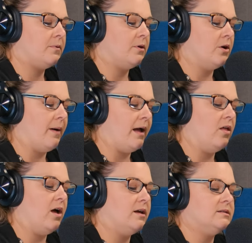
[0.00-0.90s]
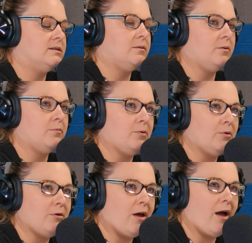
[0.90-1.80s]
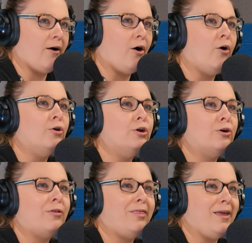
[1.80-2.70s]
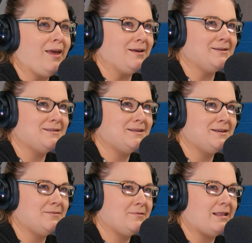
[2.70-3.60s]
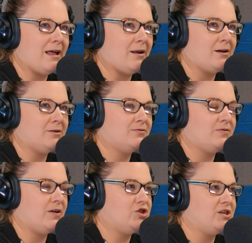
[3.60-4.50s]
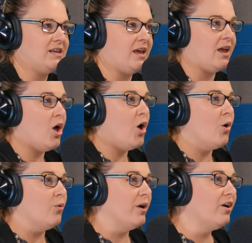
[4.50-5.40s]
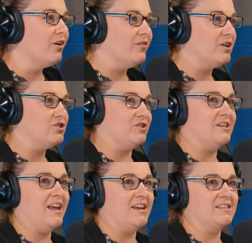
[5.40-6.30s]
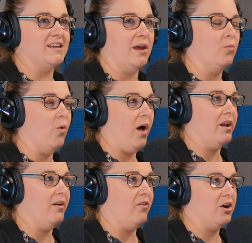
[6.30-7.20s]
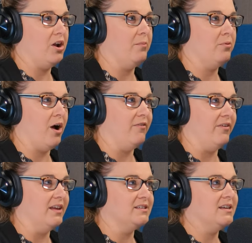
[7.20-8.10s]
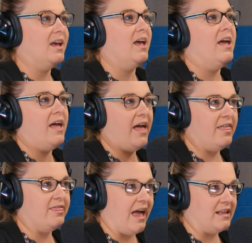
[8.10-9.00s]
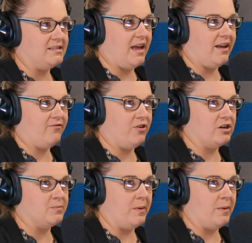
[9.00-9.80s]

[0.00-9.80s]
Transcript: your bylaws and all your things, that especially saying we are official. Today is day 1 of our nonprofit. That's that very